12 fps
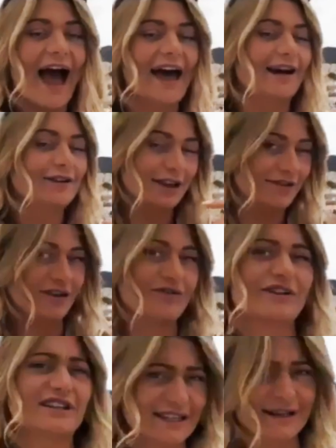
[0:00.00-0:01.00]
And I'll give you
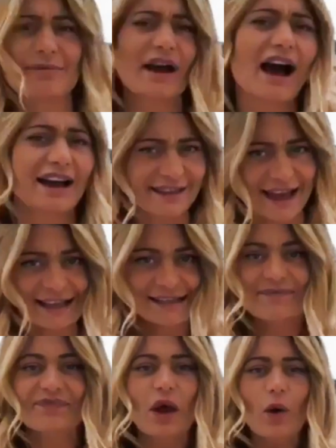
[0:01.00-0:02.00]
a reasoning behind
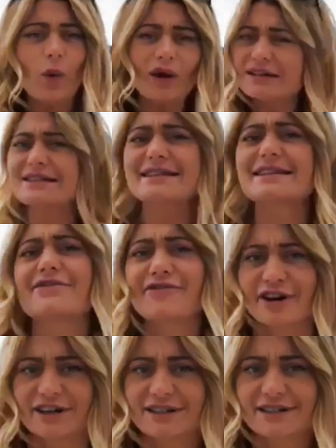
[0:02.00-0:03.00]
this. What is the
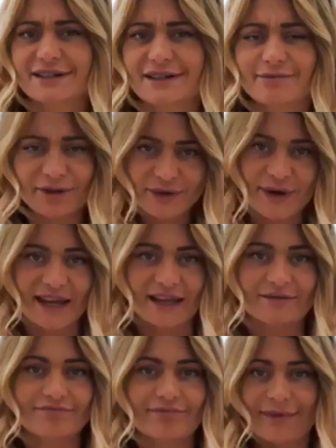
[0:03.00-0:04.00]
difference
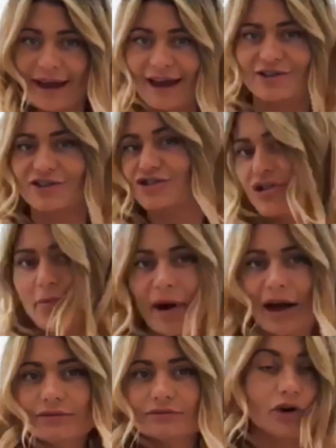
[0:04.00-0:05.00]
between a
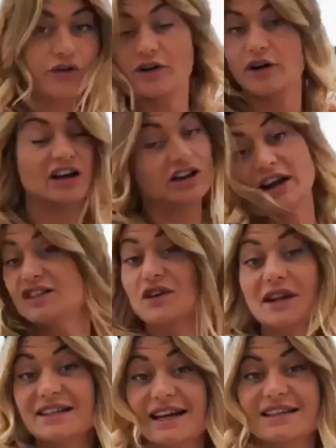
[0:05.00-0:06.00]
stripper or an
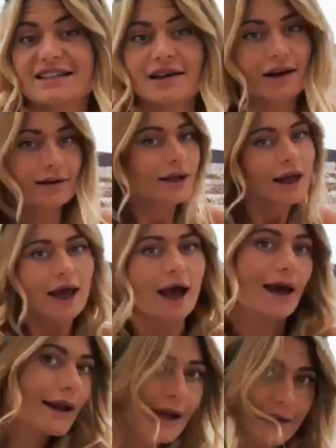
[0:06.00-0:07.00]
exotic dancer
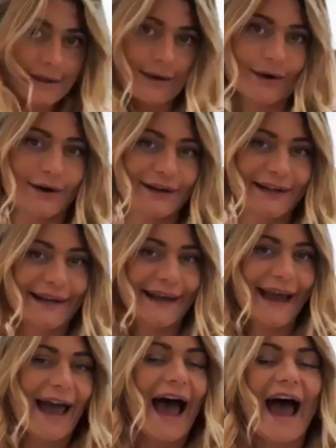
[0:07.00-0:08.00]
and an escort?
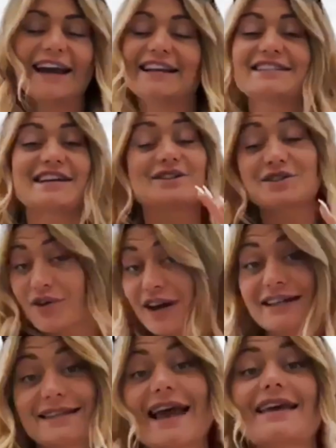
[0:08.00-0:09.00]
And it sounds
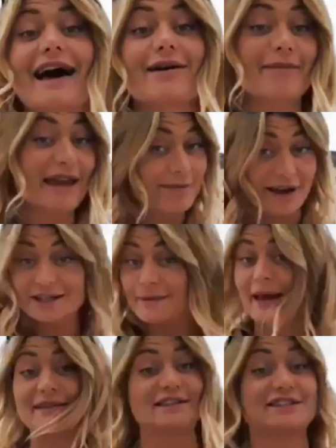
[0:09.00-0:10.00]
crazy that I maybe
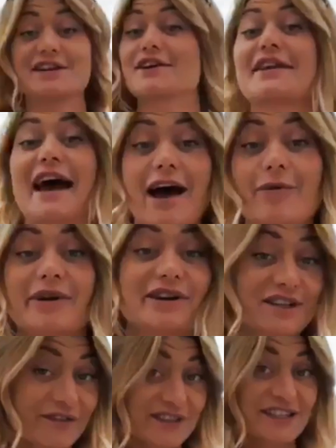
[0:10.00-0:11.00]
explain this to you now
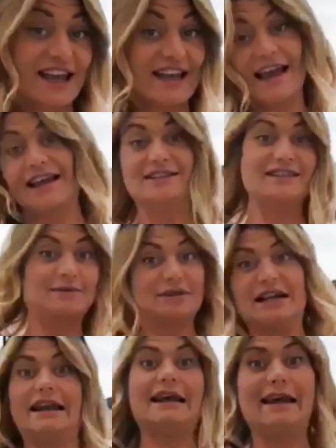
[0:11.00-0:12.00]
because obviously it seems
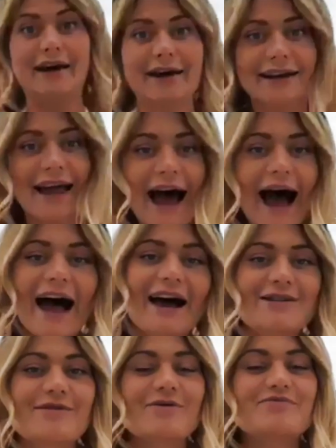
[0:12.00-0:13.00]
clear.
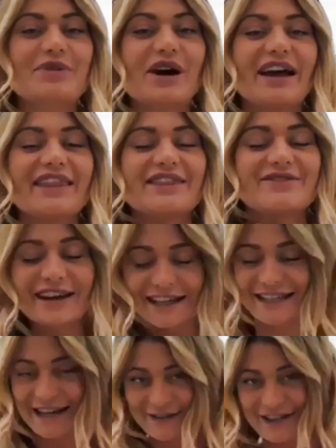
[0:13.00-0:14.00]
But the
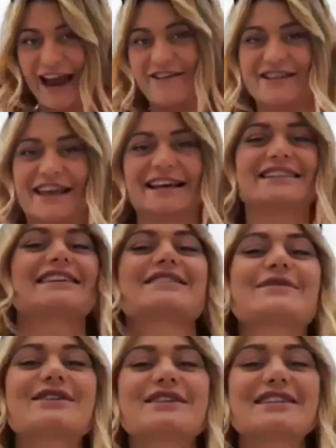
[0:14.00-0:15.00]
reason I'm sharing this
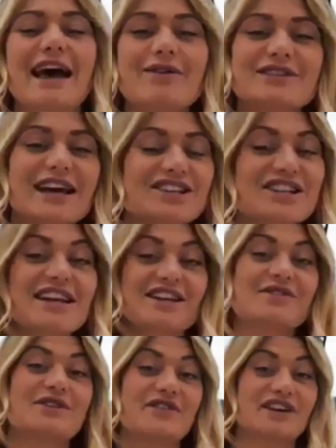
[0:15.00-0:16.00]
is because I was actually
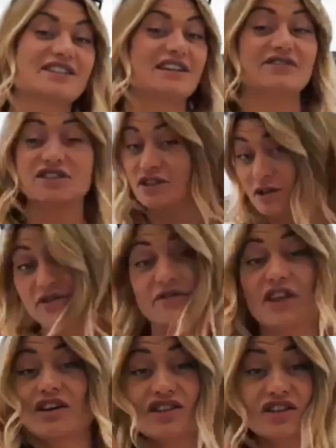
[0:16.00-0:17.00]
at university. So
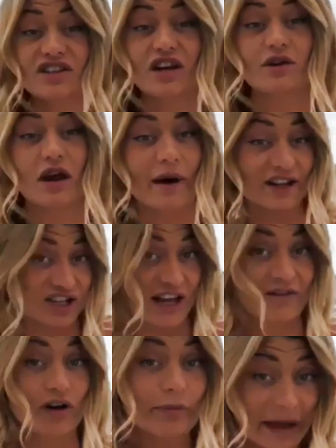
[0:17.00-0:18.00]
for those of you that don't know, actually,
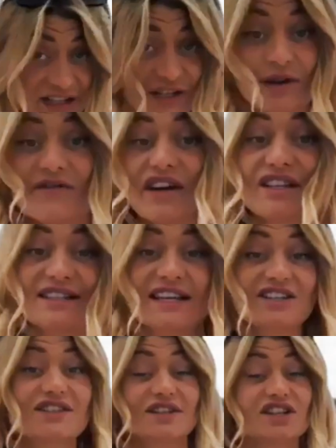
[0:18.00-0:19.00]
I've gone back to
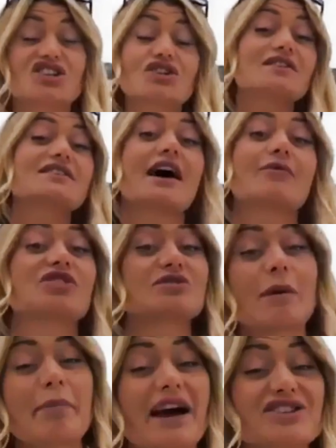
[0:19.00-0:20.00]
university to study shoe design, which is
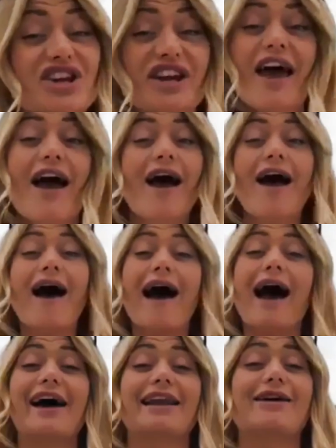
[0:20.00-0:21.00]
my passion.
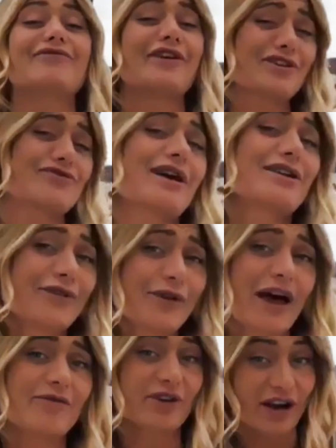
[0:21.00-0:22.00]
And I'm very grateful
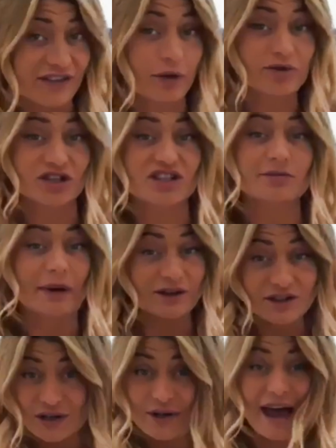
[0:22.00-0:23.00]
that I've got the opportunity to be
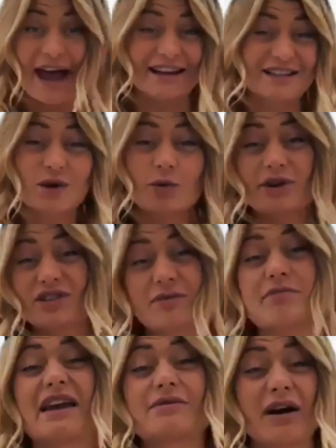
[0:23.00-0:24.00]
able to do that. And it's all because
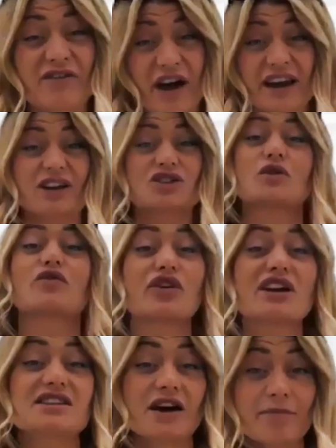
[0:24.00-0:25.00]
I've made my financial
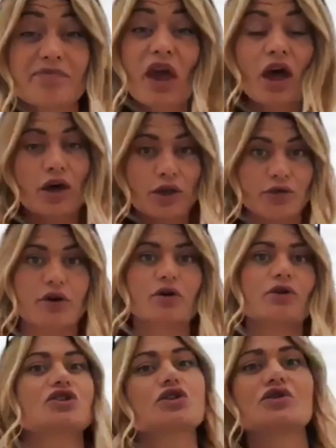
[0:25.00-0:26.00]
freedom
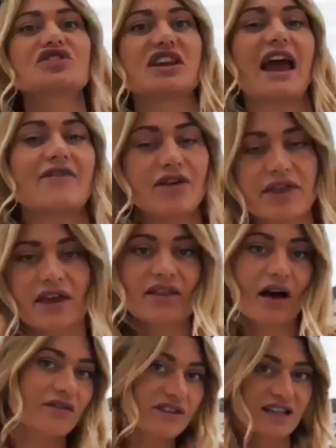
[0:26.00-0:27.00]
through using everything
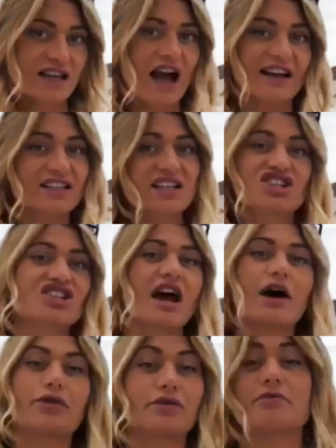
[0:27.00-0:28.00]
that obviously I teach
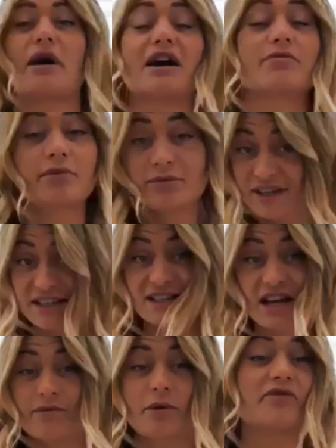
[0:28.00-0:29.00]
now through my
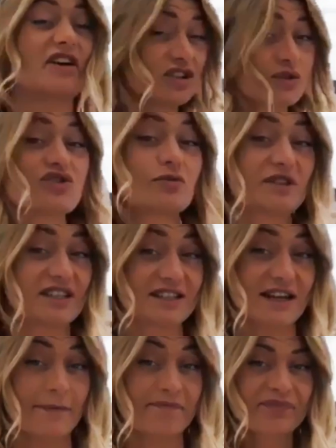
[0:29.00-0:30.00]
system, the professional stripper
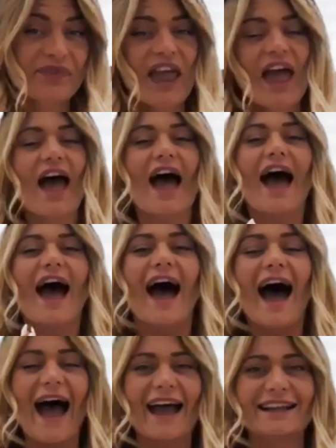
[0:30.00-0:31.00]
system.
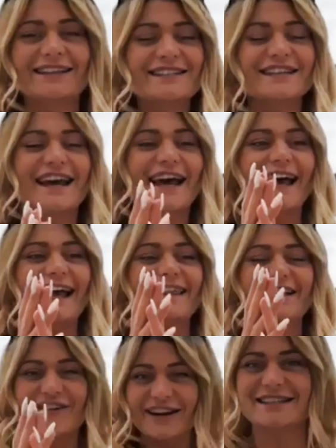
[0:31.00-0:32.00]
And
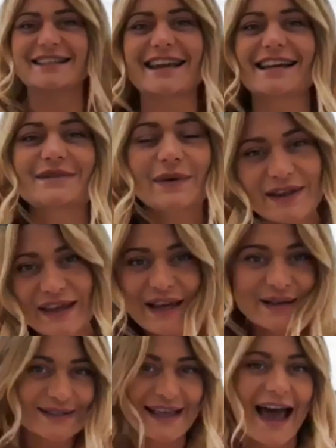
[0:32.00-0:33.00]
the crazy thing is, one of the
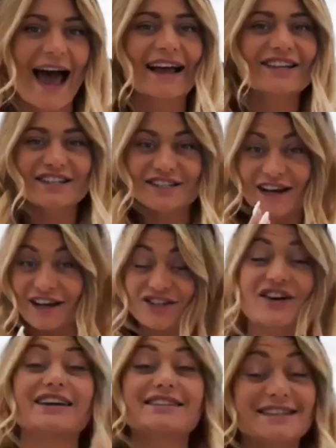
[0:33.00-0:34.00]
girls there, she
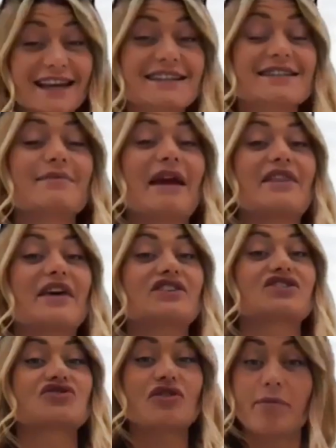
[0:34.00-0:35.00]
tried to say to me
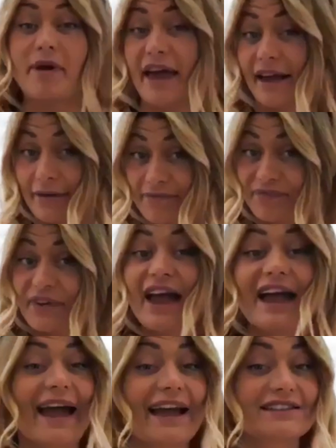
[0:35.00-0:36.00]
that stripping
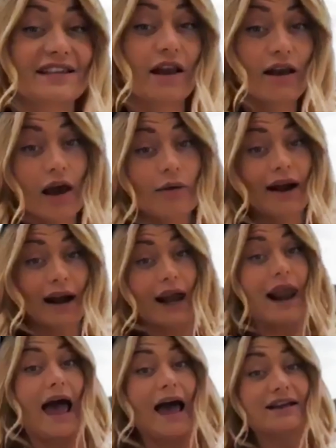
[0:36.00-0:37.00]
is a lower
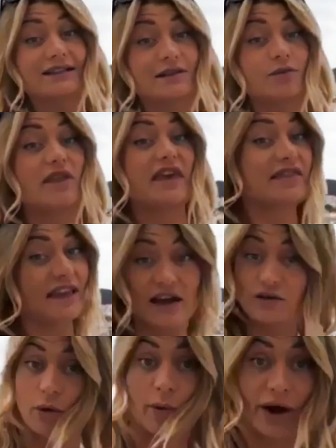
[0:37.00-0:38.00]
class within the
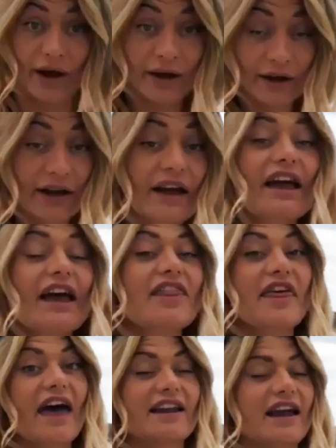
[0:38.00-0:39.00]
adult work
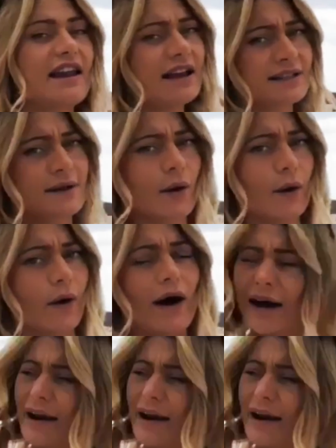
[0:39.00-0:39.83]
than an escort.